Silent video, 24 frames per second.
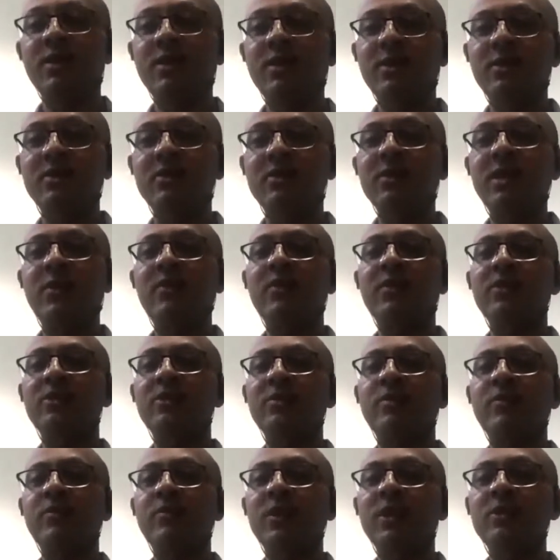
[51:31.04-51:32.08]
Krishna, for
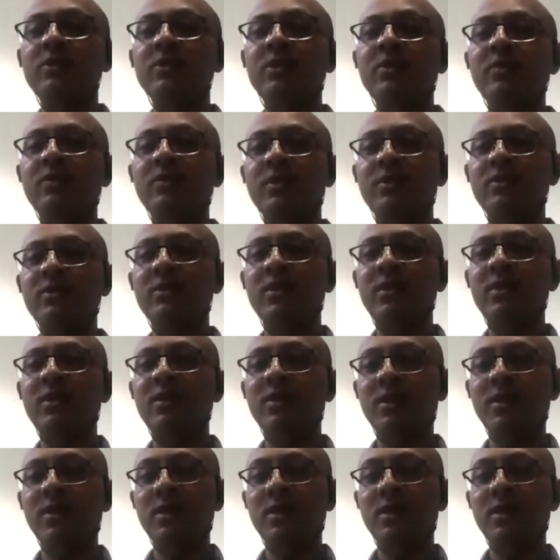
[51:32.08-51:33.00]
the pleasure of Krishna.